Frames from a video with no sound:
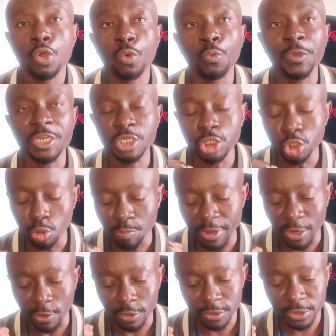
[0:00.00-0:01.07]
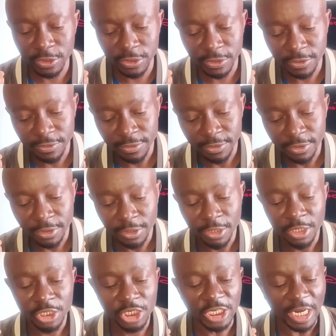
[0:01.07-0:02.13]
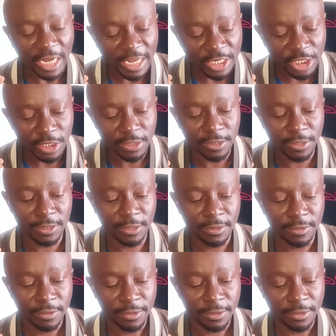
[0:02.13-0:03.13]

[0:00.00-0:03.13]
with numerous challenges